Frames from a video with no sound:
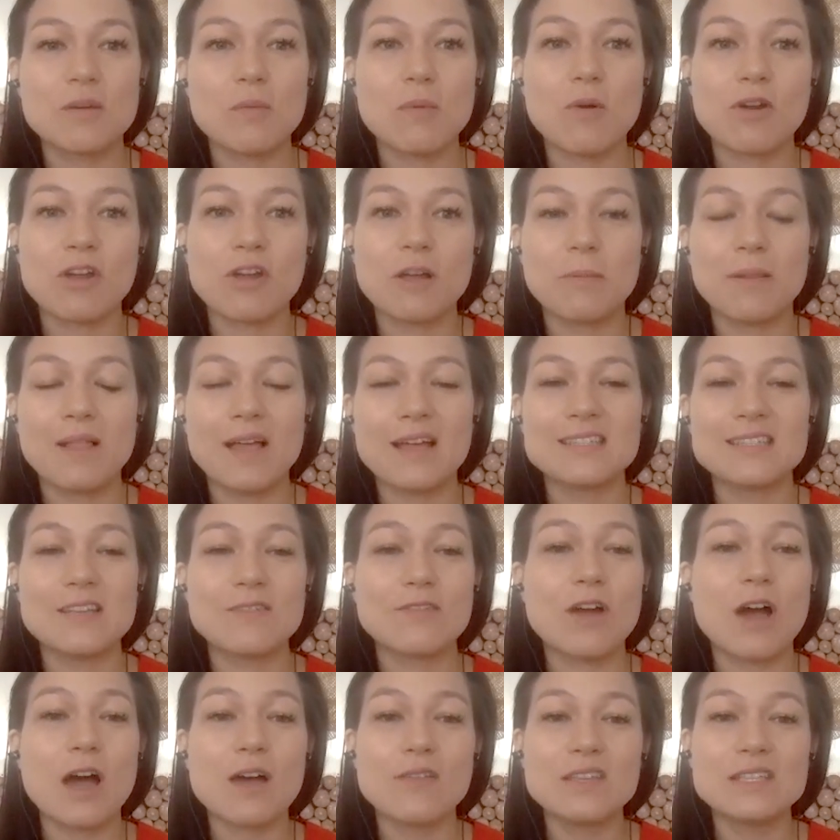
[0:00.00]
in the marketplace. They've
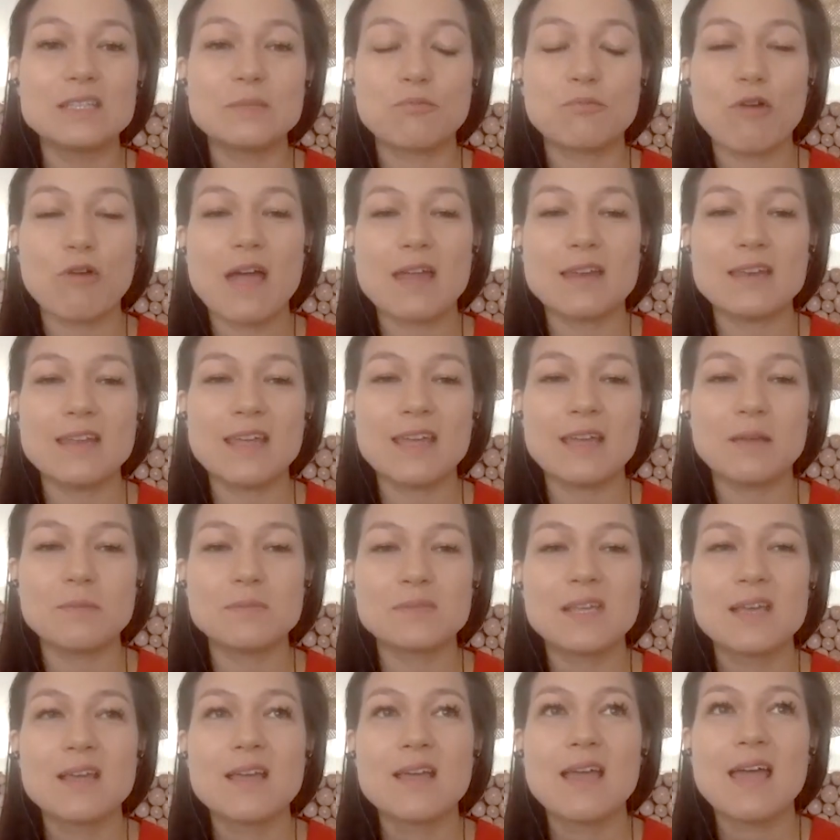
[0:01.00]
got these brand
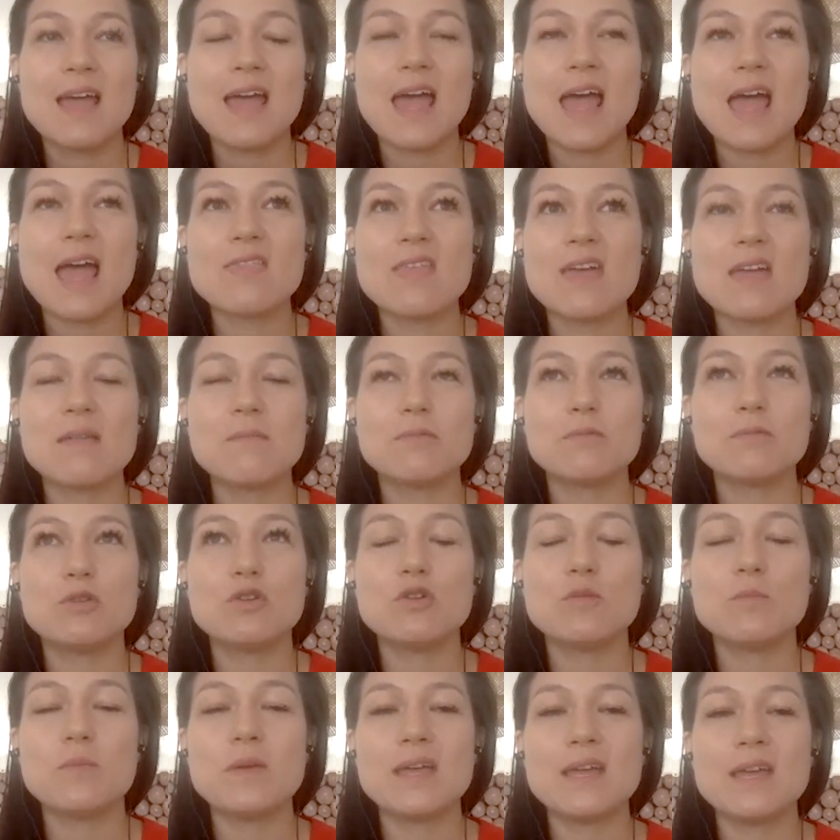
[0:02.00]
names, and then
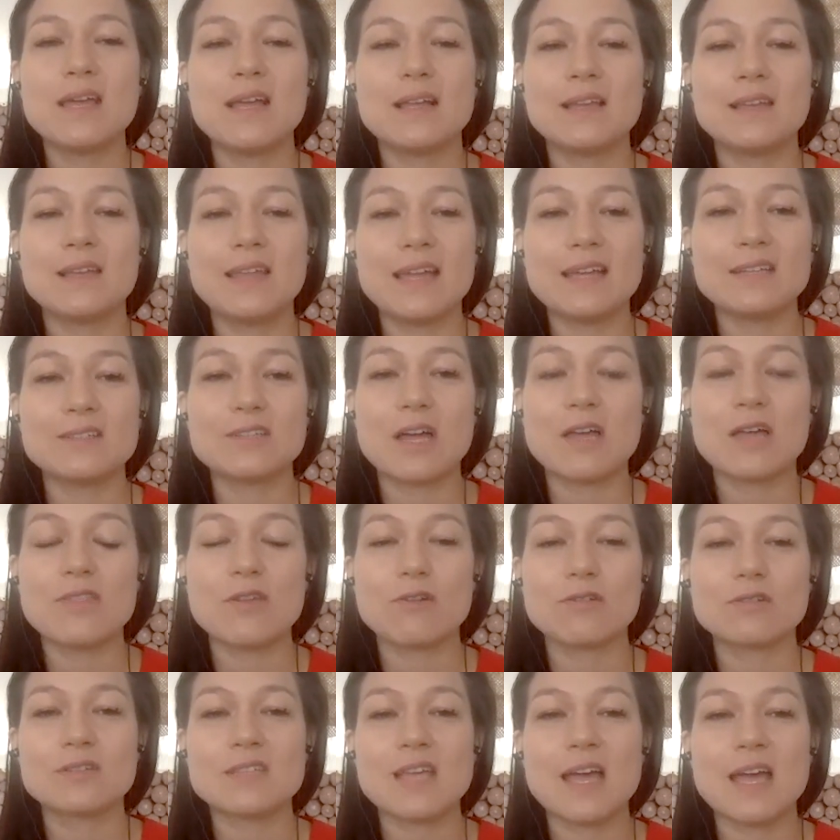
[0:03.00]
you being linked on
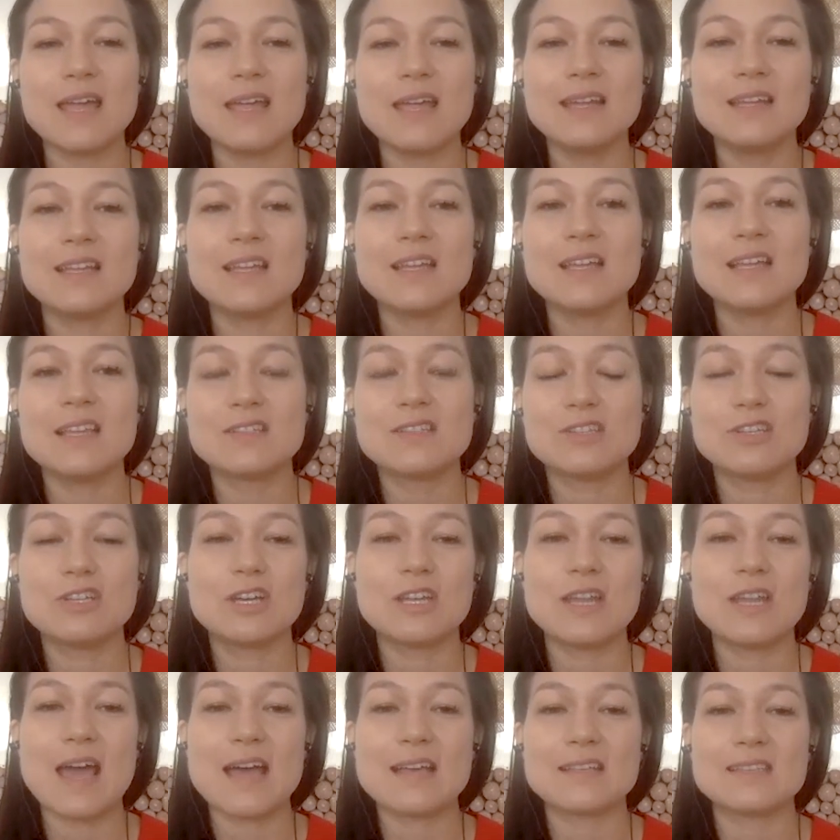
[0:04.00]
their site is
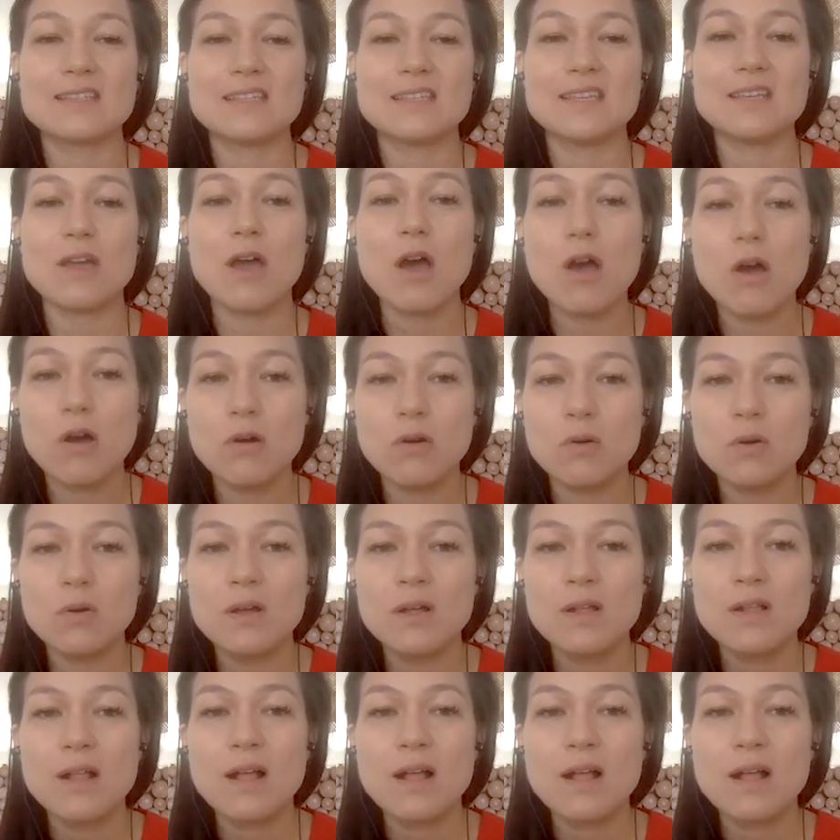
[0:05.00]
good S E O.